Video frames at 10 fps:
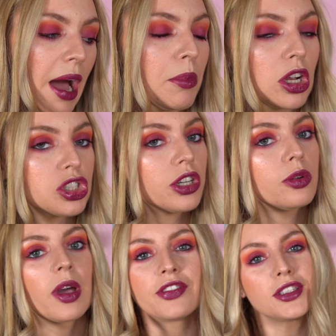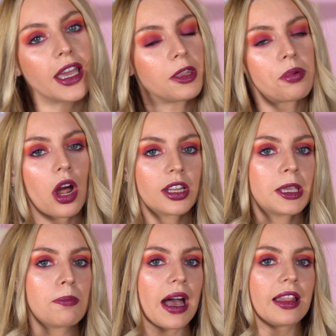I'm not sure whether to get the
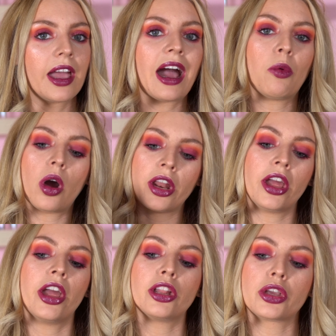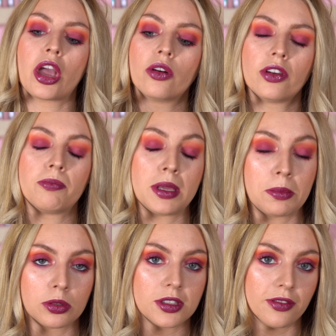Praline palette. I want to look at other
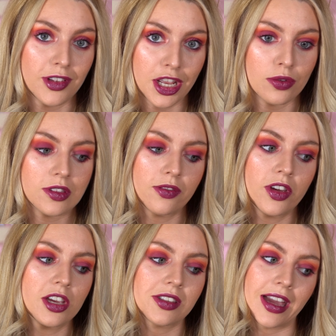people's videos first.